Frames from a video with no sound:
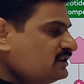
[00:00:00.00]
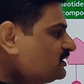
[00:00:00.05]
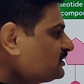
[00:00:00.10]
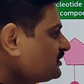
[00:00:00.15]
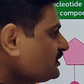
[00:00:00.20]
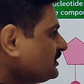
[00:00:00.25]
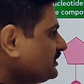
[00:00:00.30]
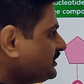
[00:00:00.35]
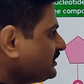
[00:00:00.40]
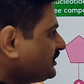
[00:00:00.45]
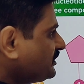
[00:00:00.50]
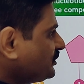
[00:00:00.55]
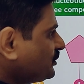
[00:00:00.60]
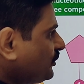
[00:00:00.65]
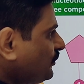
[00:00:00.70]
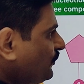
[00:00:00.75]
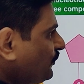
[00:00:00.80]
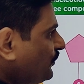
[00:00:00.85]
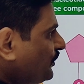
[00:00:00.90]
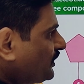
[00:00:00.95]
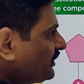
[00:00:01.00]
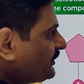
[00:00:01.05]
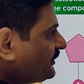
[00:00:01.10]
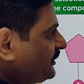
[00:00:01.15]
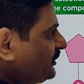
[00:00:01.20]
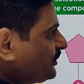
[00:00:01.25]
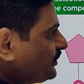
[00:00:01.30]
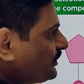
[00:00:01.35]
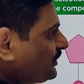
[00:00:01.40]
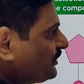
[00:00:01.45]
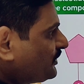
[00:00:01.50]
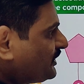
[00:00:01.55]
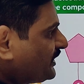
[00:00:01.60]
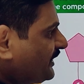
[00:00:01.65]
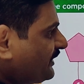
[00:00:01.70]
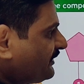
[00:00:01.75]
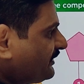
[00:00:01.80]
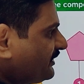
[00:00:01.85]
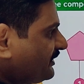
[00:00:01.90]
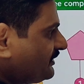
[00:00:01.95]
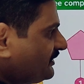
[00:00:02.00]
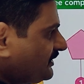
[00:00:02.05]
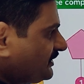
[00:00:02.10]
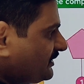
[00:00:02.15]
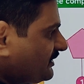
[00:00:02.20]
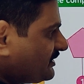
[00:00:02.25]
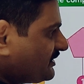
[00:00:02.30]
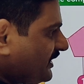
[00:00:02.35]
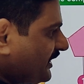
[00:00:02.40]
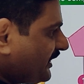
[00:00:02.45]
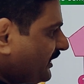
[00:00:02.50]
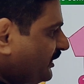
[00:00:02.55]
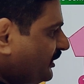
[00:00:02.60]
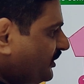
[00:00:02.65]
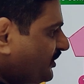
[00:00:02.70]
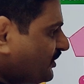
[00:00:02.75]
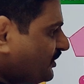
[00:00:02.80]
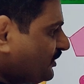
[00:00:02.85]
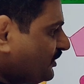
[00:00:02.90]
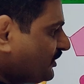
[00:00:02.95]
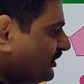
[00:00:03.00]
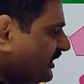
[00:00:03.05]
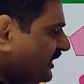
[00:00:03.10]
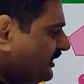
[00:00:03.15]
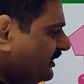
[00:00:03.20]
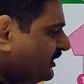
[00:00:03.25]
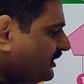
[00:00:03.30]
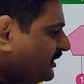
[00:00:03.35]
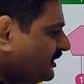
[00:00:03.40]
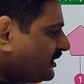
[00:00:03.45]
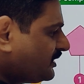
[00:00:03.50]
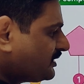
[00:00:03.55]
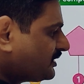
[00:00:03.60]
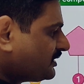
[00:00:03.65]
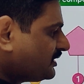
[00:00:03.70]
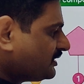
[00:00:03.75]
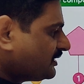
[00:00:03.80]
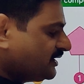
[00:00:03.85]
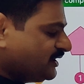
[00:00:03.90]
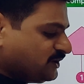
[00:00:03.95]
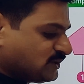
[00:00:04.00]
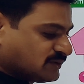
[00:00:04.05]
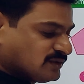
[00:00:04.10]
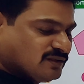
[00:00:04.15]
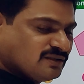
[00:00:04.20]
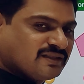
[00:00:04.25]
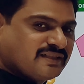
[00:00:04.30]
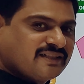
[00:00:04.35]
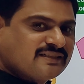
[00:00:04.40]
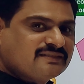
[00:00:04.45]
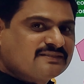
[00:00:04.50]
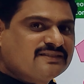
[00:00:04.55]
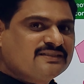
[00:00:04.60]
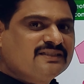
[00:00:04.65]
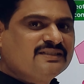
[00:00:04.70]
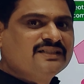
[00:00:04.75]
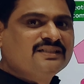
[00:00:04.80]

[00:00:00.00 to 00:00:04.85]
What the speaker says: So this is your first nucleotide there, this is second nucleotide, third nucleotide.